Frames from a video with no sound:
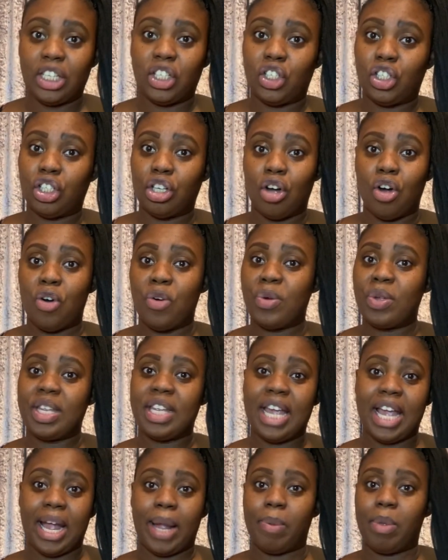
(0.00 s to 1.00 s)
So
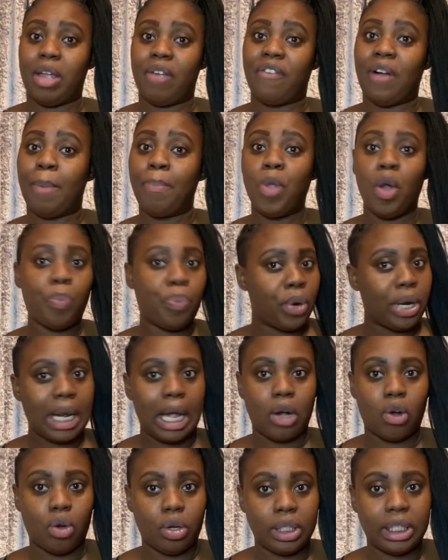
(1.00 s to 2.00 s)
yeah, if I'm not putting
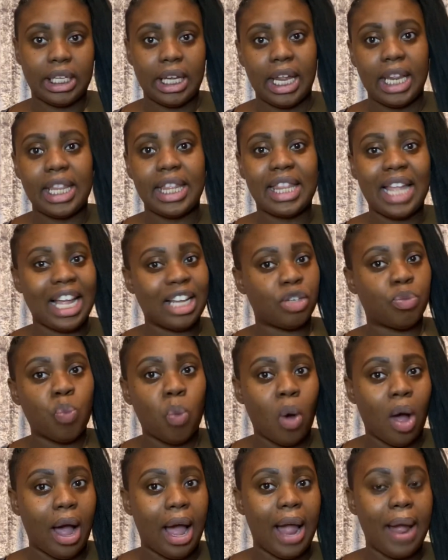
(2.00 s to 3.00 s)
out content, that's
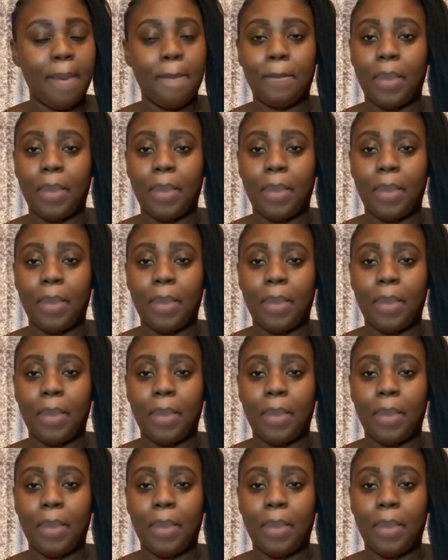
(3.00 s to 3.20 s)
why.